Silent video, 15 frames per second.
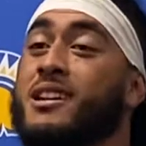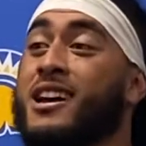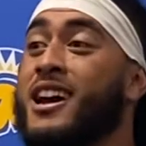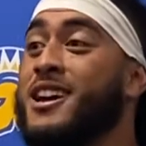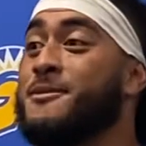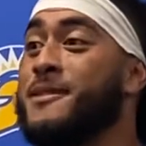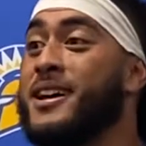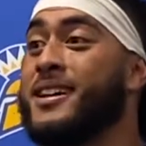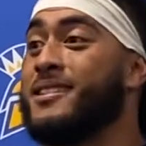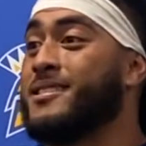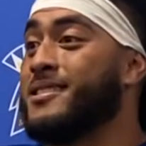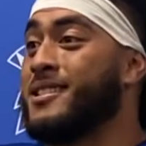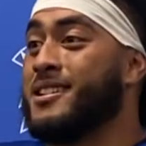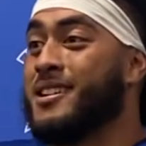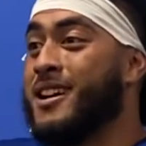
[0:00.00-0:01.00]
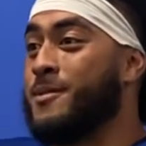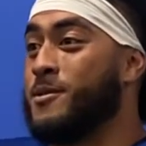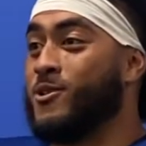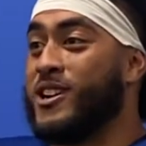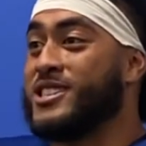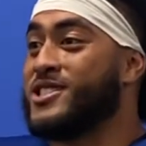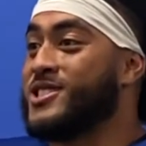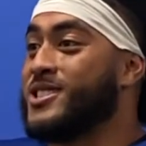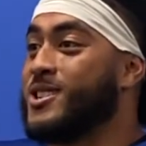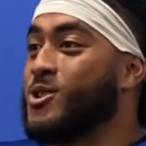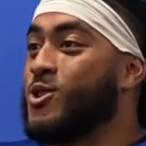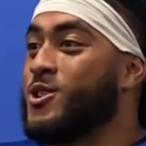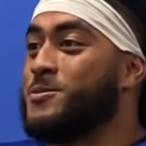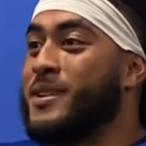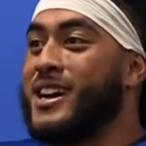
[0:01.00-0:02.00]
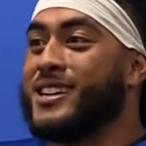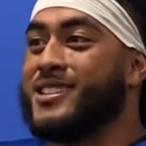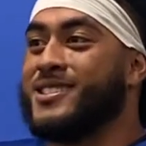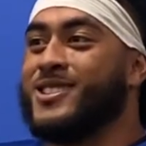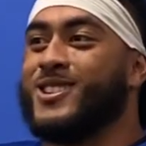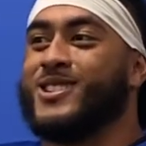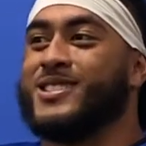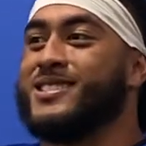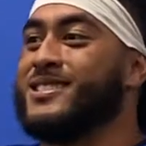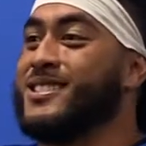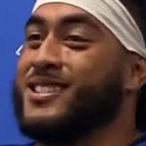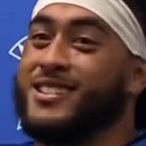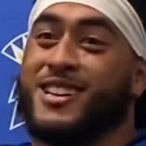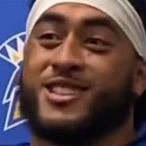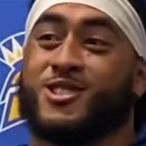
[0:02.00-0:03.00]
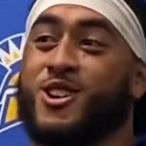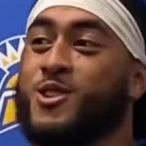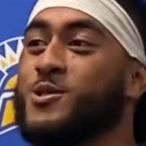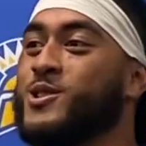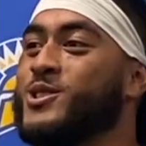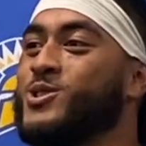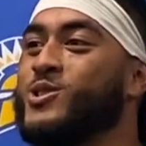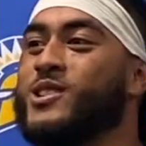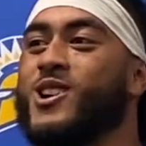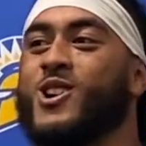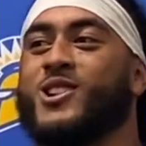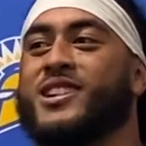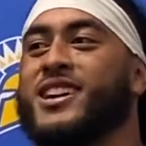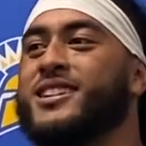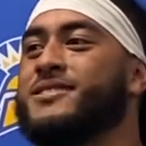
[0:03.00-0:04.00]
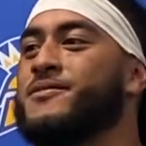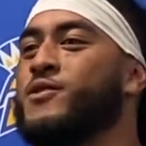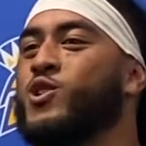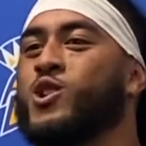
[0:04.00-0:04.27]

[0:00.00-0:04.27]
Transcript: Hey, man, I'm gonna race you to the quarterback. You know, and that's all we were doing all night, four